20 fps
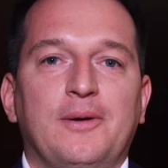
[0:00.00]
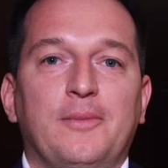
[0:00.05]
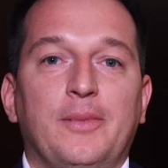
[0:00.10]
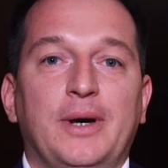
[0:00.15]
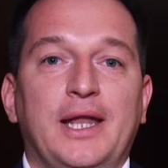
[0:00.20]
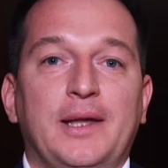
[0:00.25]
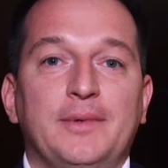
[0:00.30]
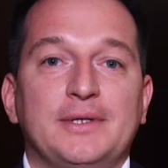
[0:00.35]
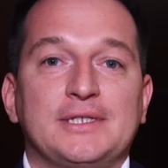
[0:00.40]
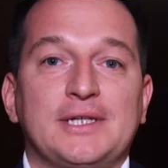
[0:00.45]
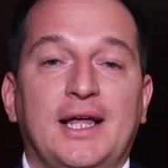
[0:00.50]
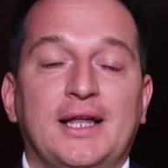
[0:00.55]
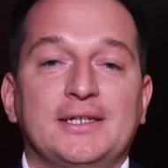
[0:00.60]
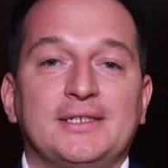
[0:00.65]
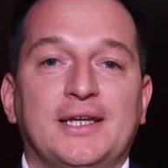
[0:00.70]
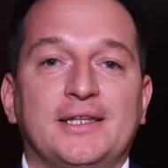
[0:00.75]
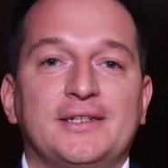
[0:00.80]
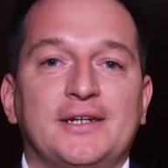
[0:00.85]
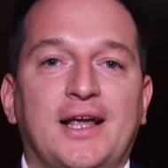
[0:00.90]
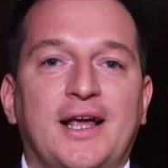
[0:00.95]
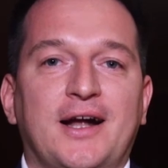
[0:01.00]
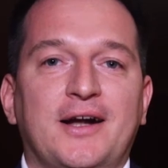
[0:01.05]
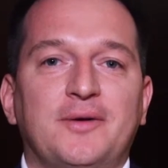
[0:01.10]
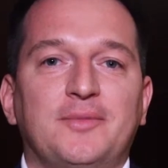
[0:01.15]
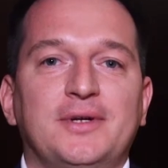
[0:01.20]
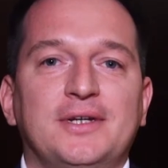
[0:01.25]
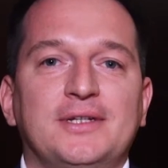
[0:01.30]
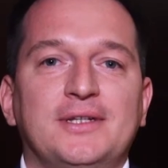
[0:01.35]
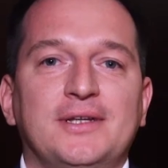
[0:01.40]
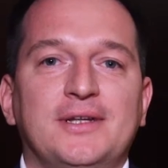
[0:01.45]
My name is Alexander
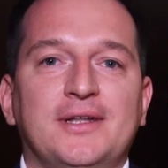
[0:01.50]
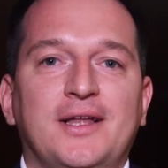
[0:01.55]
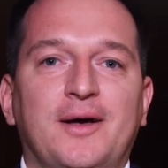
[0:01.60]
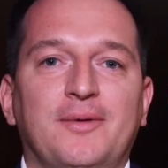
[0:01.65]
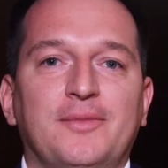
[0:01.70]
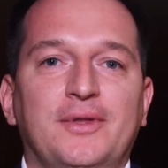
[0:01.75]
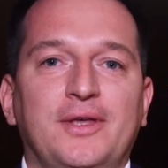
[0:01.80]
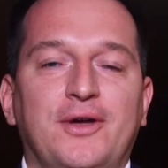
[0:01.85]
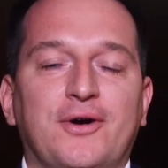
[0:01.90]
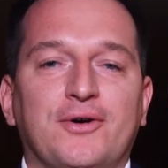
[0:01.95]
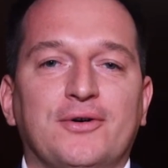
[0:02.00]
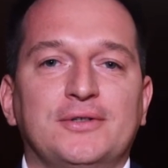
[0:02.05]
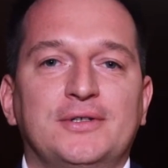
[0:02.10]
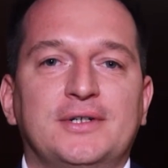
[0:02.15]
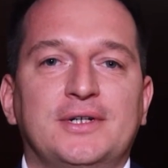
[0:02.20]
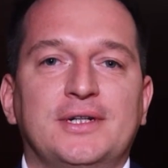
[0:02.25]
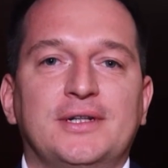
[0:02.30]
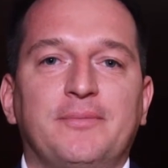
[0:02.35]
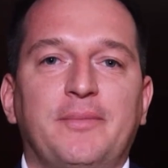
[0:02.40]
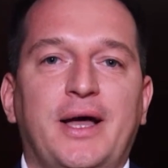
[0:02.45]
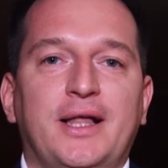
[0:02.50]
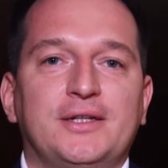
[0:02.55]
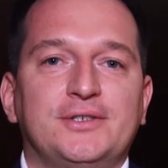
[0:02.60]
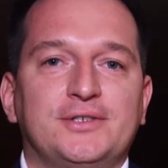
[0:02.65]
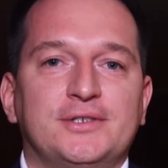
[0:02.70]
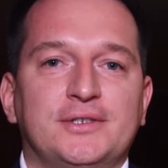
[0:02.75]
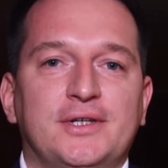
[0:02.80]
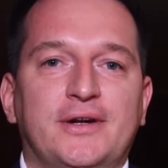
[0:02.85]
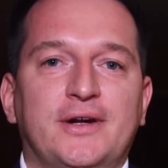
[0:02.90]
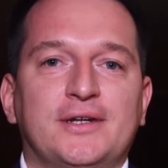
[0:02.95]
Karabet and I'm the owner and
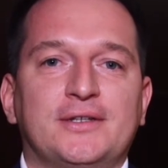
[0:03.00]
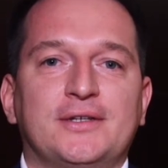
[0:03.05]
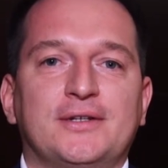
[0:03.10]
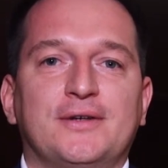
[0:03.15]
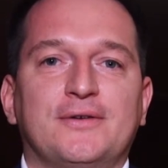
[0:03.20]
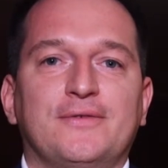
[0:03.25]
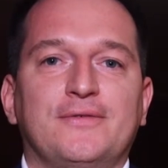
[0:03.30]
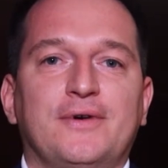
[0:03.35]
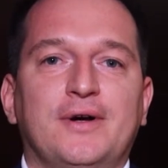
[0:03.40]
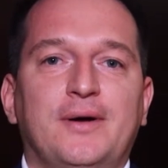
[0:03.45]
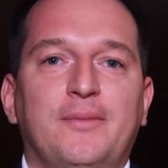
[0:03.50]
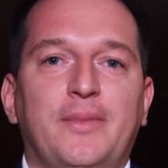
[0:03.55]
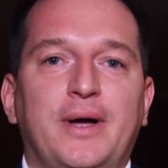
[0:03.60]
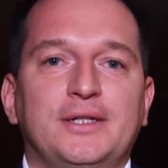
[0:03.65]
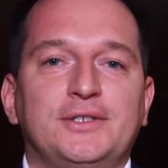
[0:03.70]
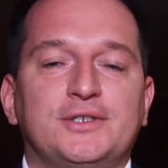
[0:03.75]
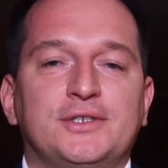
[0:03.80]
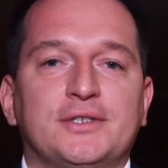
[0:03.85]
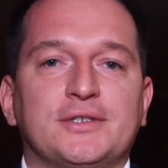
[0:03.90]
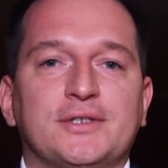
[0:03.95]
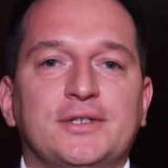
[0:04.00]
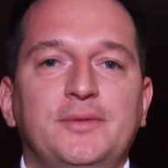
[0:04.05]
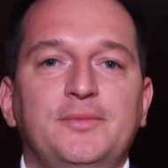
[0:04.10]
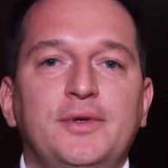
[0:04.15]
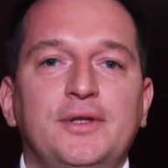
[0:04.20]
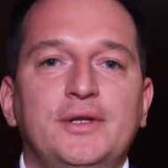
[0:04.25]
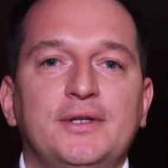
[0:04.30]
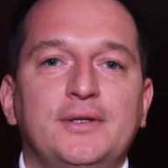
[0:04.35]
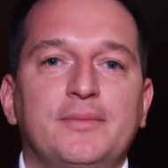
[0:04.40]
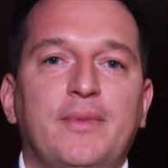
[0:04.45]
managing director of Mansions
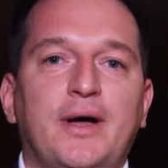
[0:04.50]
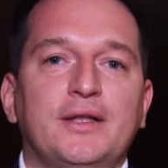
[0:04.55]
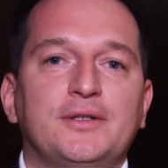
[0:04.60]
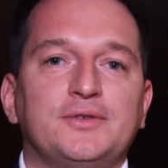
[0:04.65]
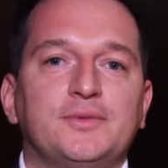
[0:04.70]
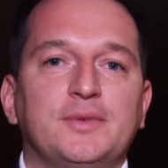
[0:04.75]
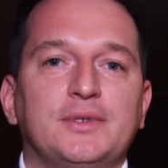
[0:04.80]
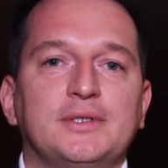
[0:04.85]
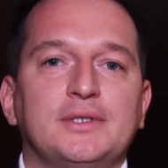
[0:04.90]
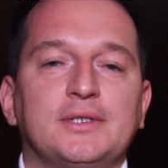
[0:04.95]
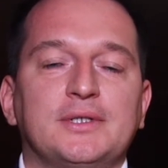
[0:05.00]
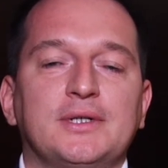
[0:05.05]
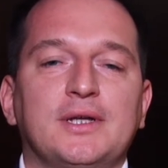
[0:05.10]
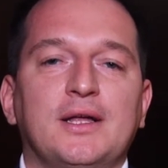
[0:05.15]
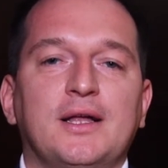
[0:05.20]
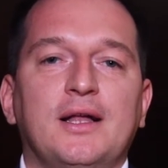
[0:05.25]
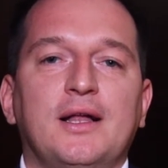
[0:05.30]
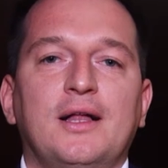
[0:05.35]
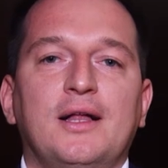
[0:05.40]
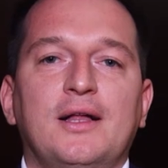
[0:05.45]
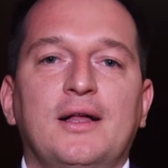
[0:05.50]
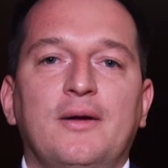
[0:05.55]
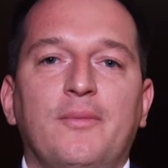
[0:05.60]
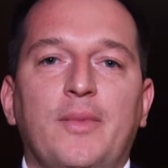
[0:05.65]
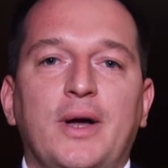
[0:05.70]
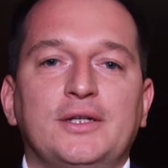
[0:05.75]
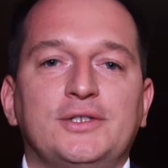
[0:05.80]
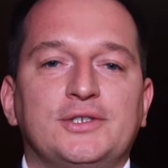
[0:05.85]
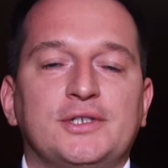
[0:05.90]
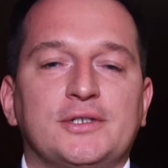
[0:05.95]
Community Management.
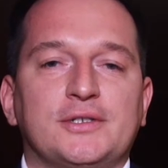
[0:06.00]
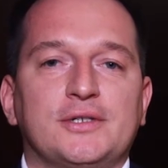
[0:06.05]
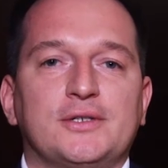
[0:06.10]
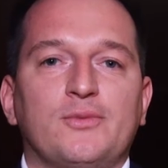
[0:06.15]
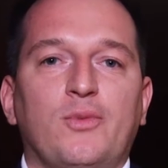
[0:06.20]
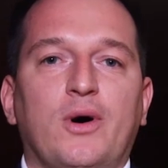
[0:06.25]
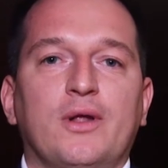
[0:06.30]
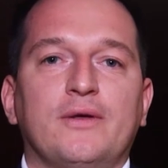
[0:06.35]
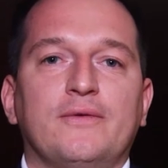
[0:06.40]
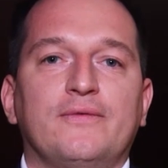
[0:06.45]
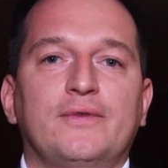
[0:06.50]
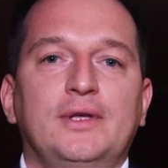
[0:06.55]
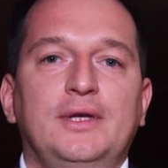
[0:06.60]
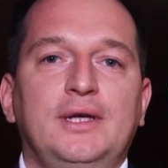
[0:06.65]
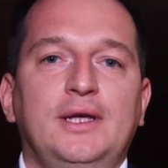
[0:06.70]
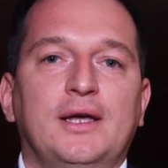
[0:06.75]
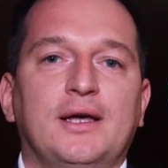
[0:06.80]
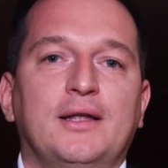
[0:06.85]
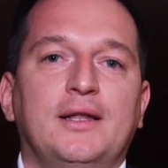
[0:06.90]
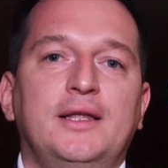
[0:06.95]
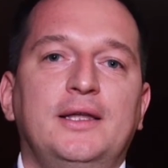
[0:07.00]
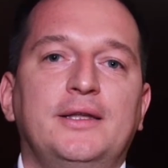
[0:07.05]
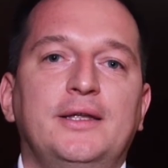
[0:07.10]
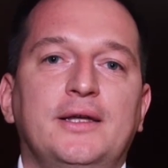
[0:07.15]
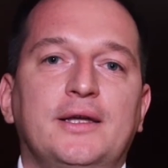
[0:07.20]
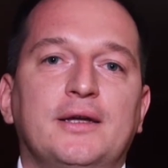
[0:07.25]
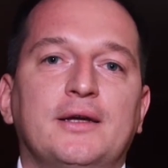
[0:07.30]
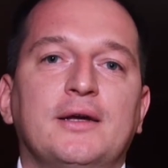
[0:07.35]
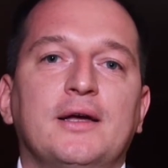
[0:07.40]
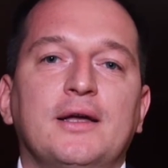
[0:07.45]
Mansions is one of the
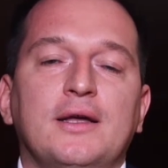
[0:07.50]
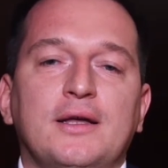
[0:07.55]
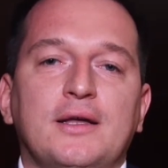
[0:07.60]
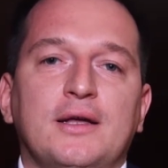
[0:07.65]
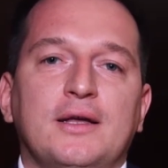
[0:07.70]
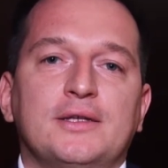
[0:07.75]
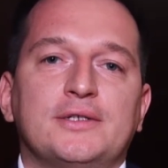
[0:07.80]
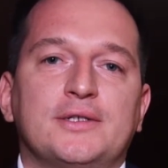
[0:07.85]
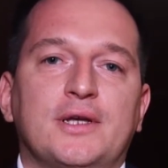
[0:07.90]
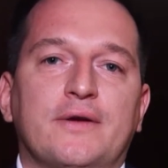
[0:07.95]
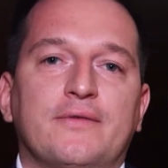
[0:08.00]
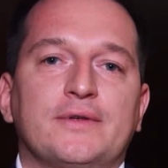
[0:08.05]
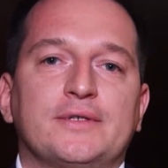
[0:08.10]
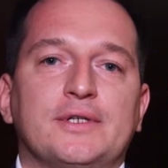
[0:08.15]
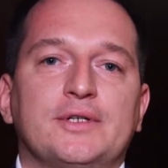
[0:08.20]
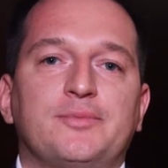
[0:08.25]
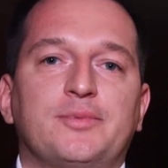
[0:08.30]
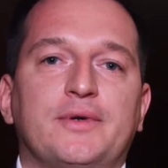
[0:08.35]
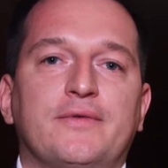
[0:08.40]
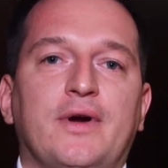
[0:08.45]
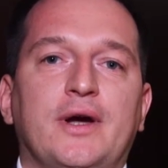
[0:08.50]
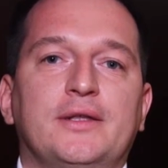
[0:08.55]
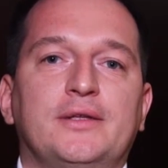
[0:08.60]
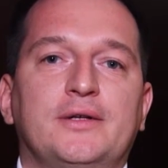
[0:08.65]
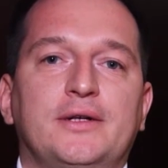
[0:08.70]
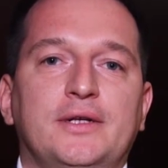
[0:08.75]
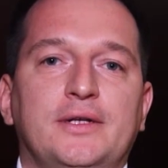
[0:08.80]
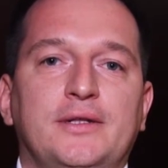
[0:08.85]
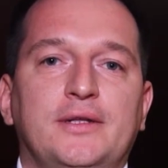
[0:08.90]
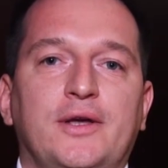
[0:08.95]
leading services
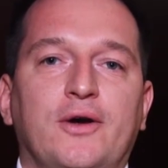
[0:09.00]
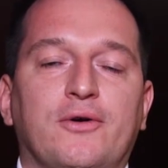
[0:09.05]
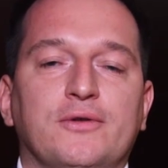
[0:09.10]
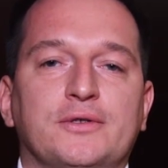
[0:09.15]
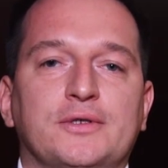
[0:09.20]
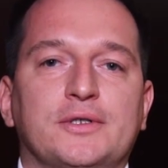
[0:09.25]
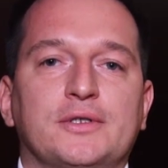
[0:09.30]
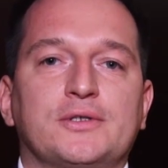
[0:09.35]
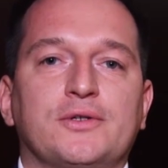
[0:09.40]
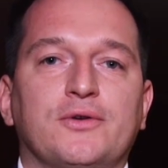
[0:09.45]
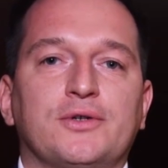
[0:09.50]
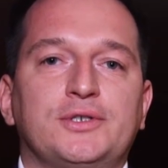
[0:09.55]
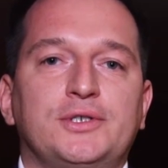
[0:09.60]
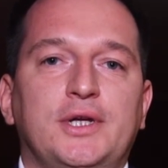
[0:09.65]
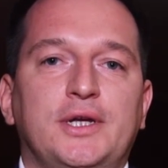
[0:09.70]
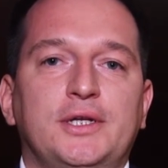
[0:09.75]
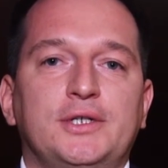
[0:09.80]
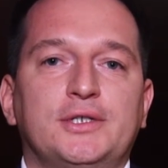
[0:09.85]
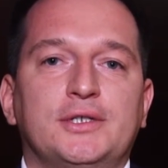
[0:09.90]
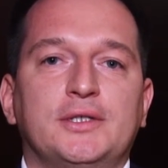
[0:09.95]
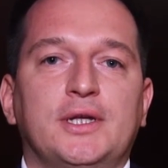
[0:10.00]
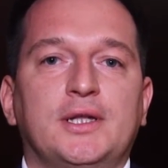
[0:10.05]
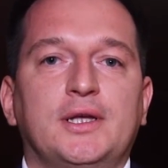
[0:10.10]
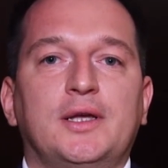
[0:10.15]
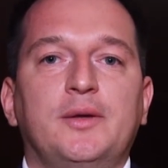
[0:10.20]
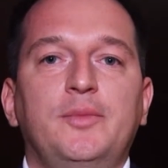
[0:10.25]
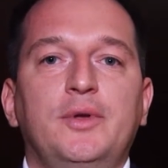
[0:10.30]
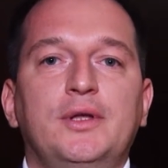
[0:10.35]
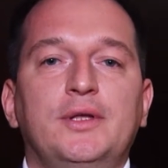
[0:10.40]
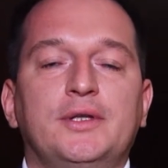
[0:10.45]
provider in the Owners Association and
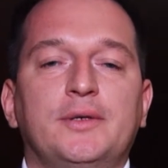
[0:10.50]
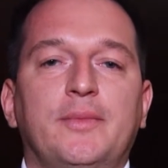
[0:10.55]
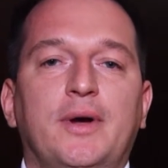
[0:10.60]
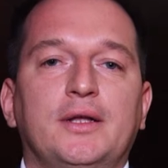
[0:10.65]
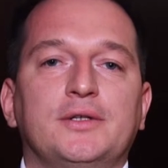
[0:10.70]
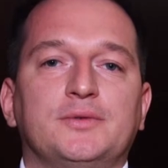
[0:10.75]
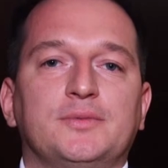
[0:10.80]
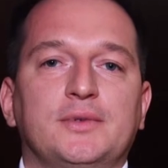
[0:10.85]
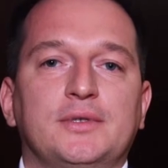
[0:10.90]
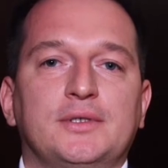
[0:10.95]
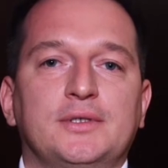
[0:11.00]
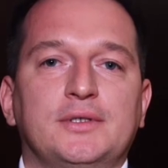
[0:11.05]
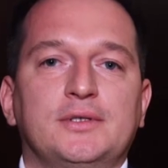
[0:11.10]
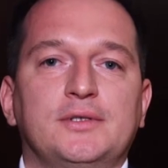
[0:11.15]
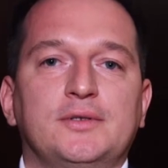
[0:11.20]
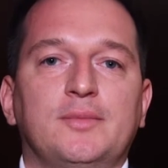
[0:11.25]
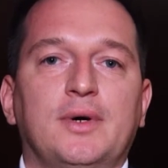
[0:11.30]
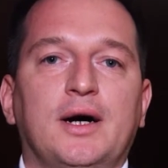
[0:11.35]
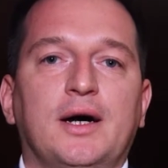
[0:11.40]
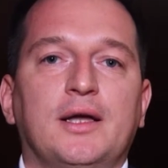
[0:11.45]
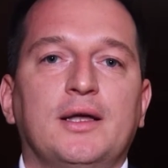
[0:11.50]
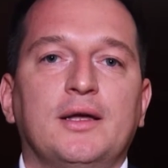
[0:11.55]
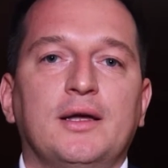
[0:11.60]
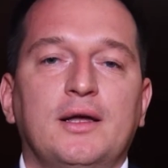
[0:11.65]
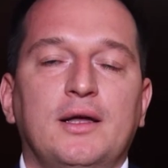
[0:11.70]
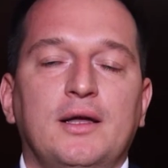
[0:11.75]
Community Management in Dubai.